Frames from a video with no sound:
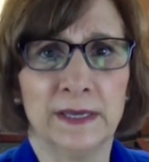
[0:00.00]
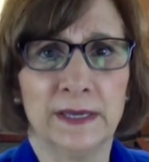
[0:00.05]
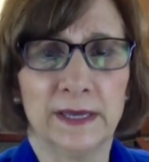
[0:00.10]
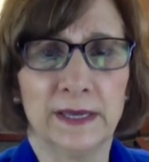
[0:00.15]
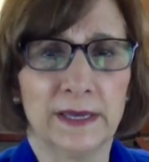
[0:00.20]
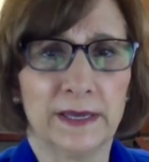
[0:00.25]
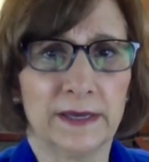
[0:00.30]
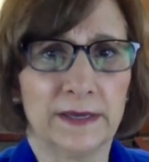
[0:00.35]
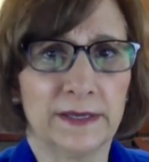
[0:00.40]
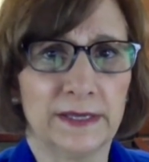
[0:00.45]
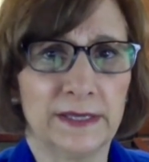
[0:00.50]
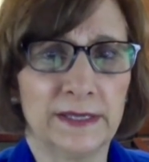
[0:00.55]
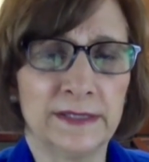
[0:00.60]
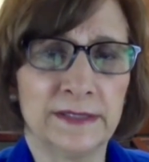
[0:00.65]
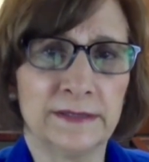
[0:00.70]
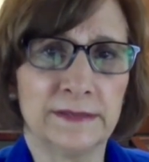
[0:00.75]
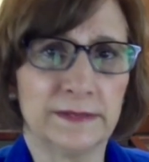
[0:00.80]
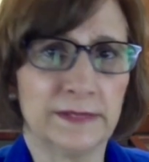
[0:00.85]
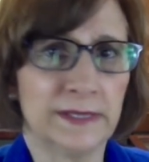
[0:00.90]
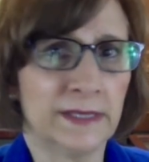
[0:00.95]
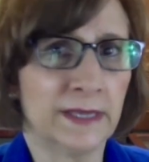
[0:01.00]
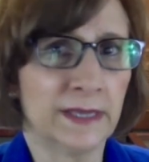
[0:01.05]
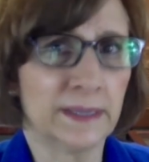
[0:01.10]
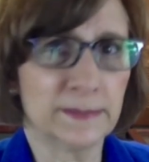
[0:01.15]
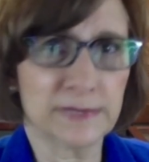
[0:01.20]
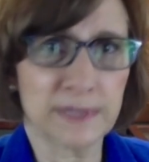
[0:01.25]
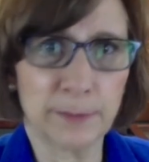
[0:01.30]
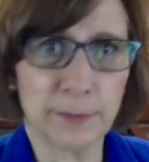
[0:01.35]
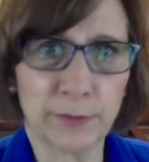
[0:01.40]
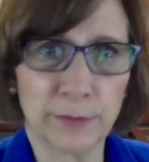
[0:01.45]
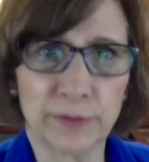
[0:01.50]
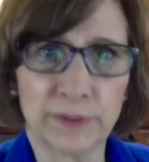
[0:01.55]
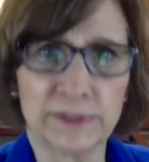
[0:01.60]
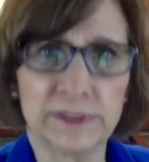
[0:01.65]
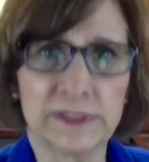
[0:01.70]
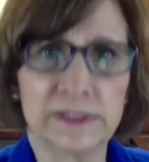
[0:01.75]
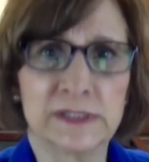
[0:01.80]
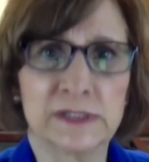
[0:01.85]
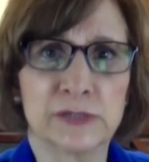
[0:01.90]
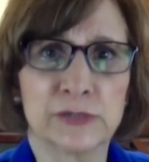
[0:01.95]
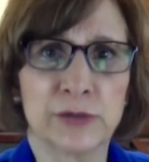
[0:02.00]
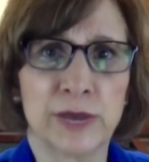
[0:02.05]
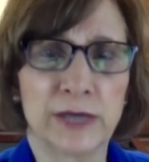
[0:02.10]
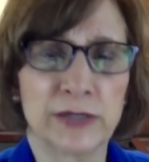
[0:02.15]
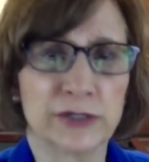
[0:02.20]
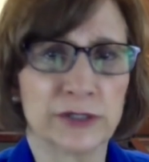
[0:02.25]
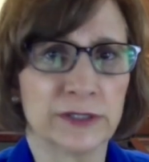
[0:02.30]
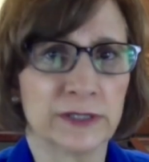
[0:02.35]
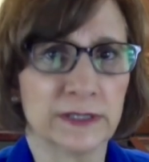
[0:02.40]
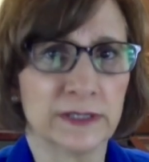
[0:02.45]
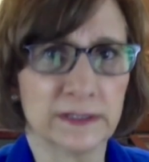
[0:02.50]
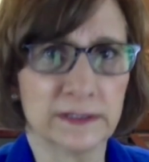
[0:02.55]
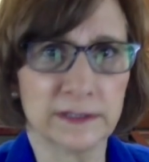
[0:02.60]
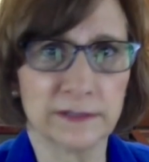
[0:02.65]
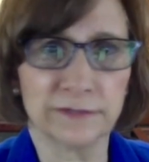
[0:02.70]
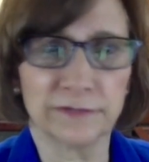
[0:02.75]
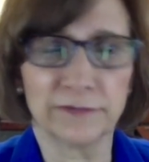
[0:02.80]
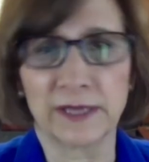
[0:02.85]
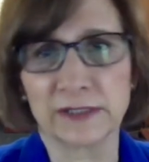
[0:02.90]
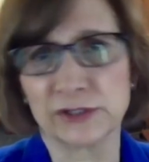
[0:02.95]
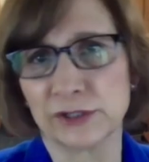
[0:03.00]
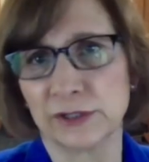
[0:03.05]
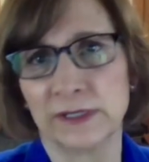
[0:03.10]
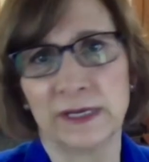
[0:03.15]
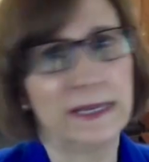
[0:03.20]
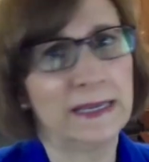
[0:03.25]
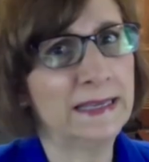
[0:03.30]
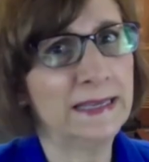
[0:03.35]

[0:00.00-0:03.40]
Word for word: uh, he, he comes up with a distraction and a deflection.